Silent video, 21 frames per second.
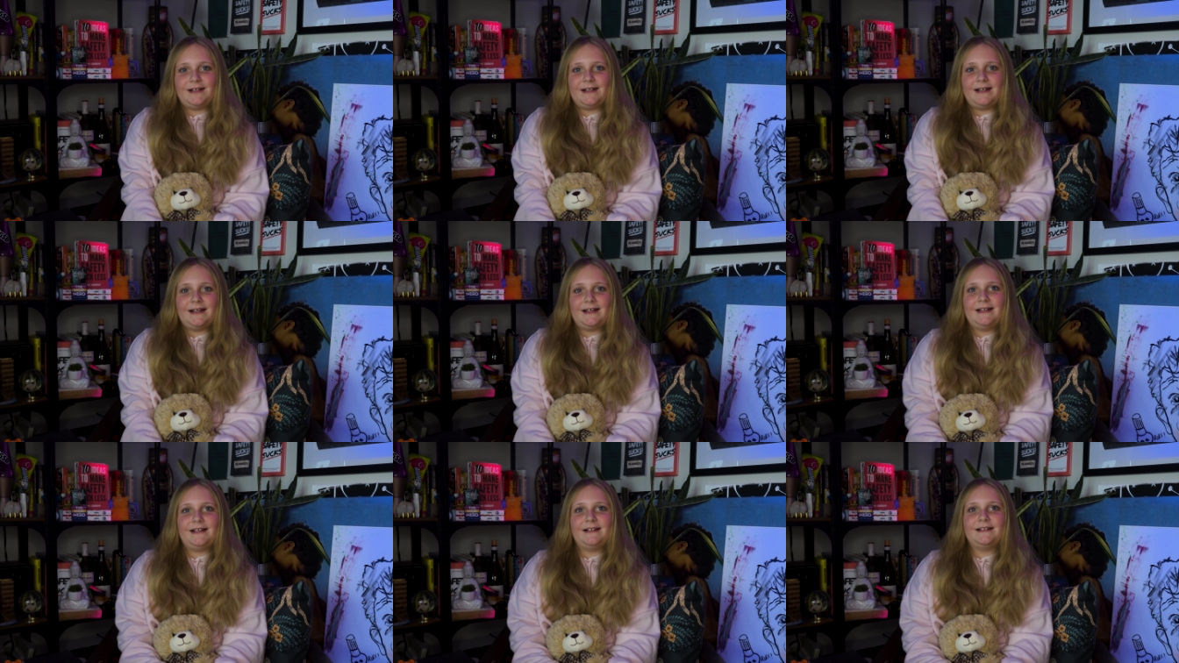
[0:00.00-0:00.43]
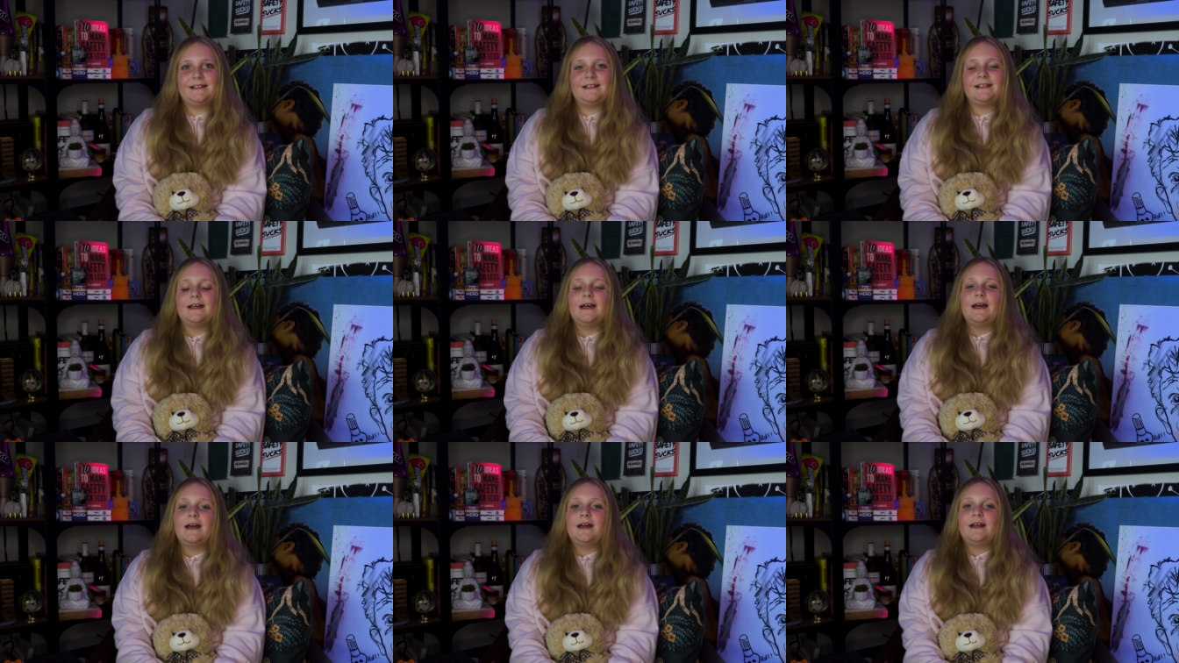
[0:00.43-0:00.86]
and
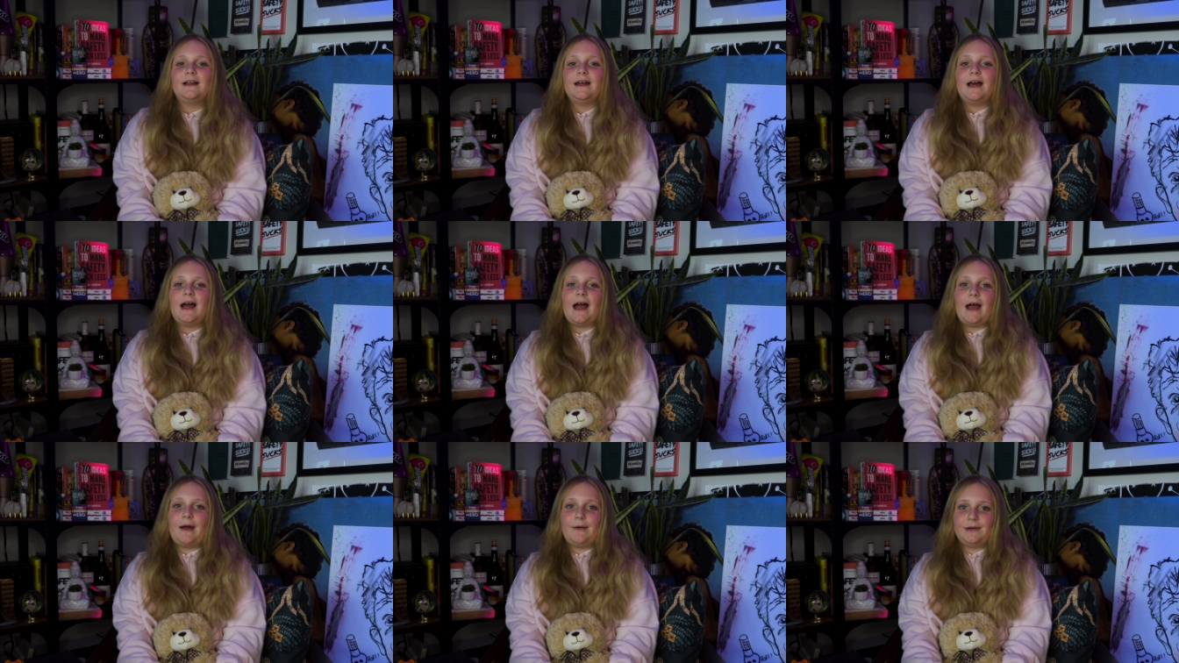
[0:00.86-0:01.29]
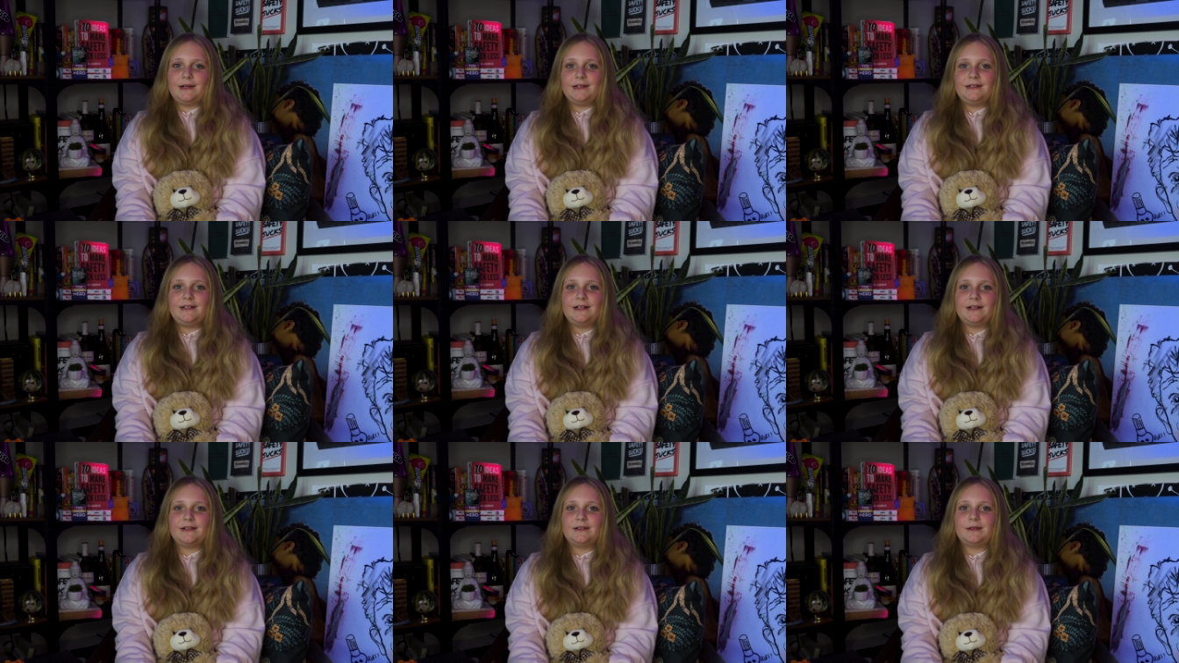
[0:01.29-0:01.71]
I want
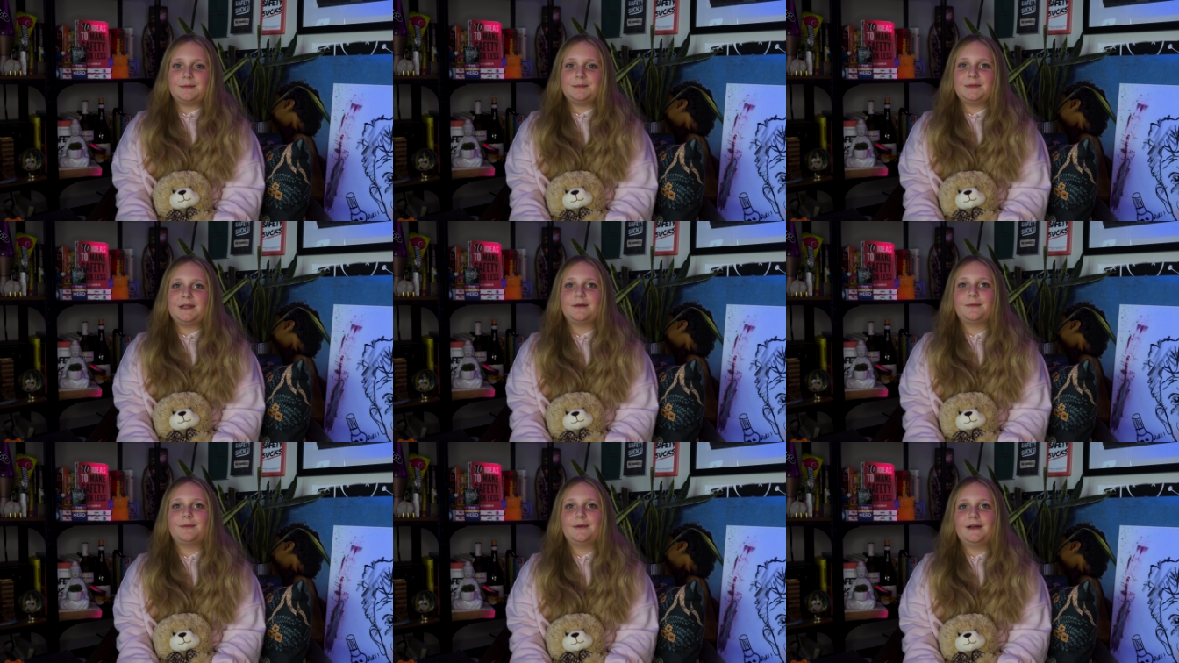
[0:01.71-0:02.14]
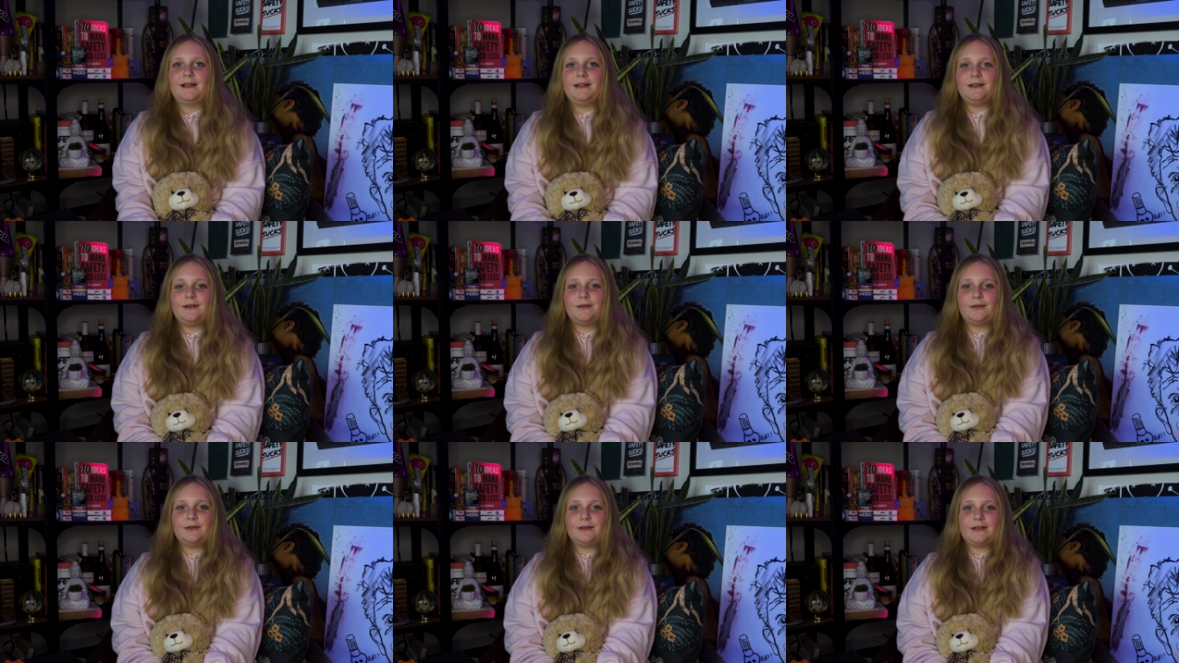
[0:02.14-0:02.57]
to tell you something
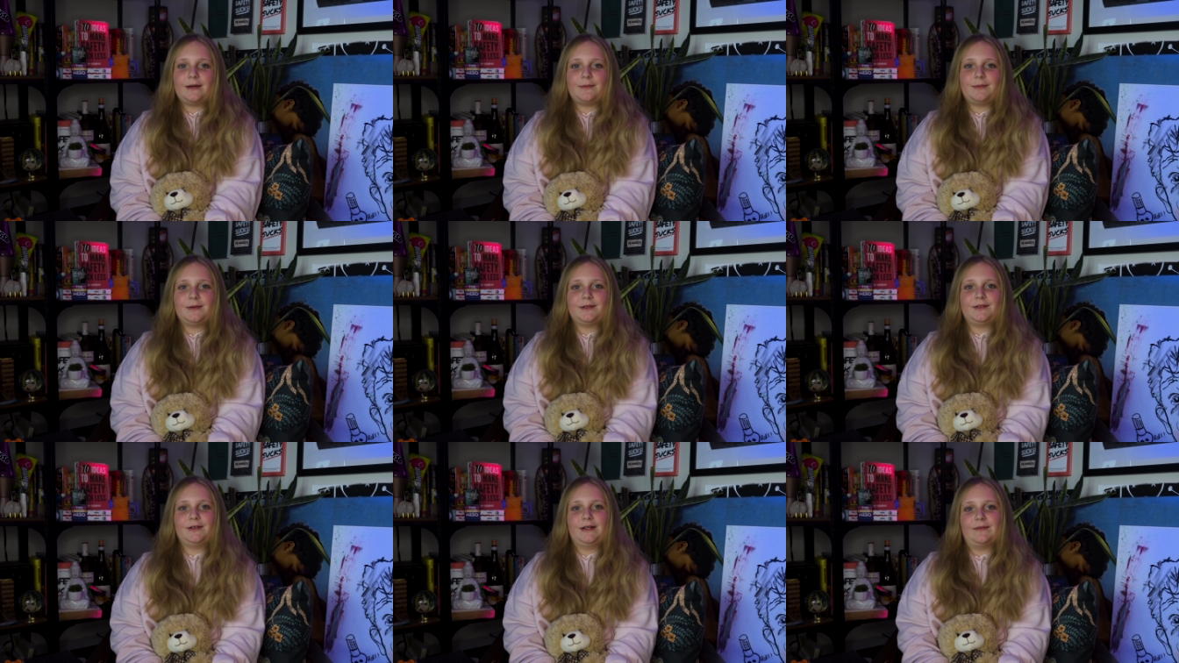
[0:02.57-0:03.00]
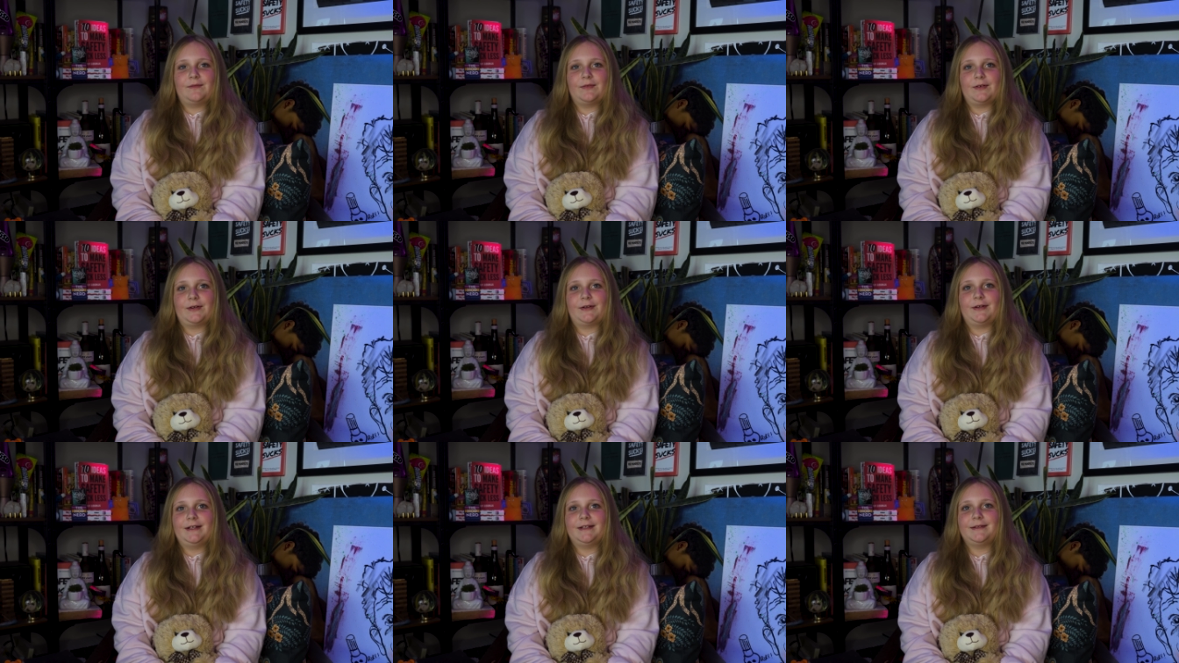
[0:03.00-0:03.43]
really cool that we're doing
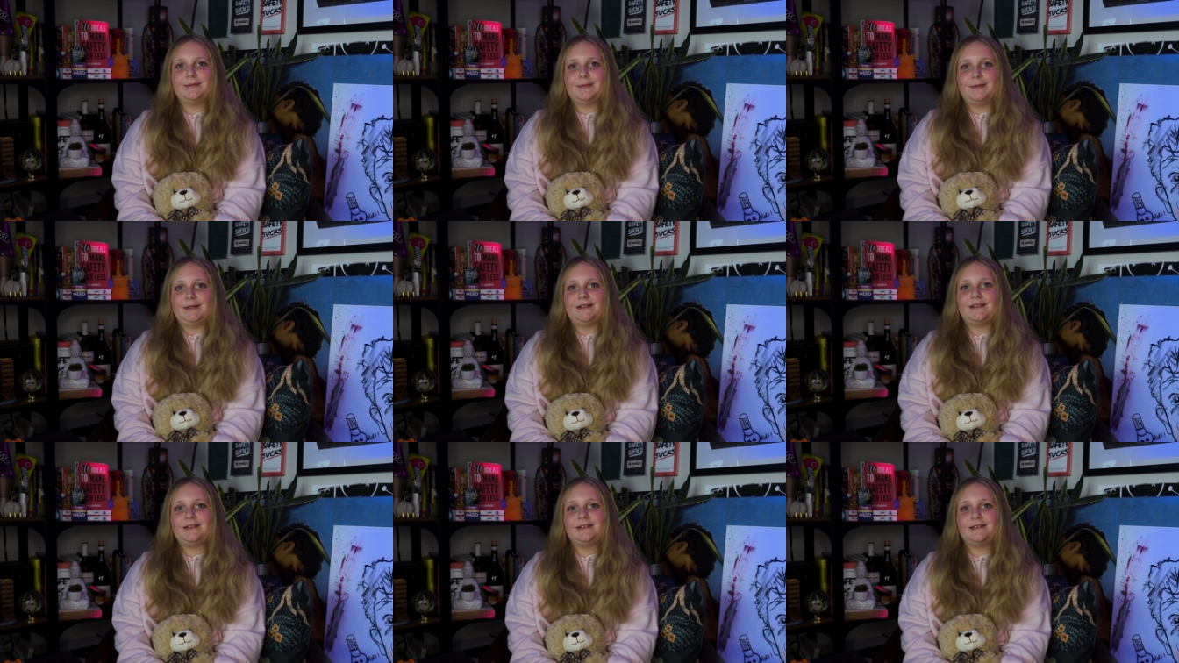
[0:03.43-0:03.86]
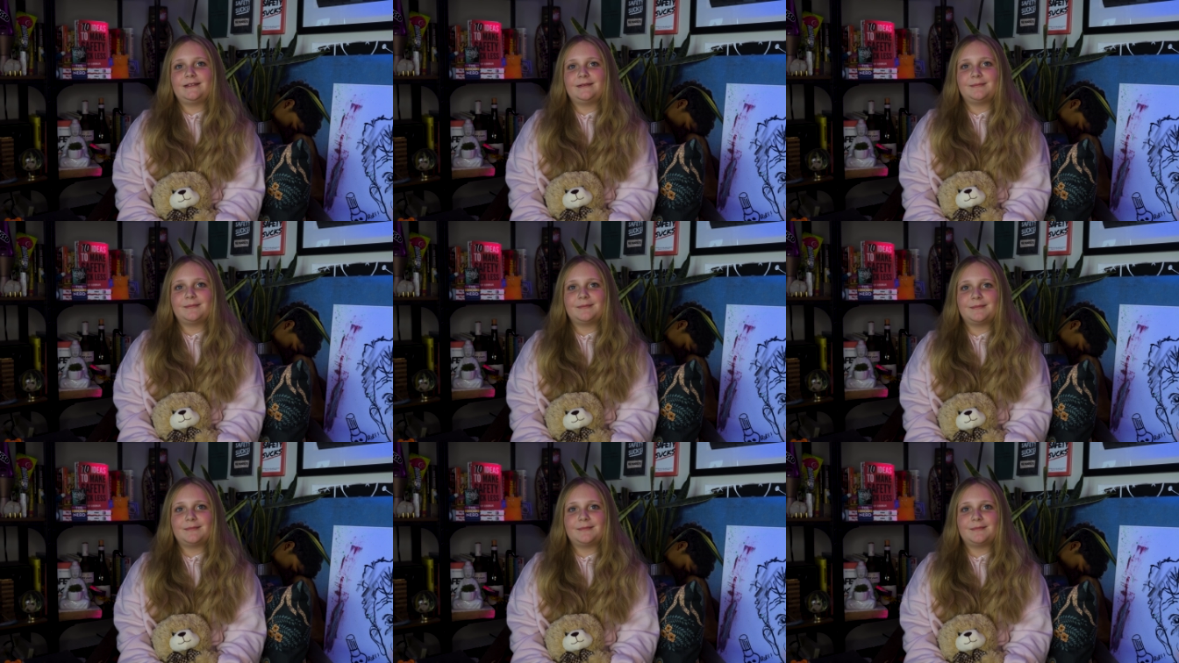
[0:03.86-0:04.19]
for Christmas.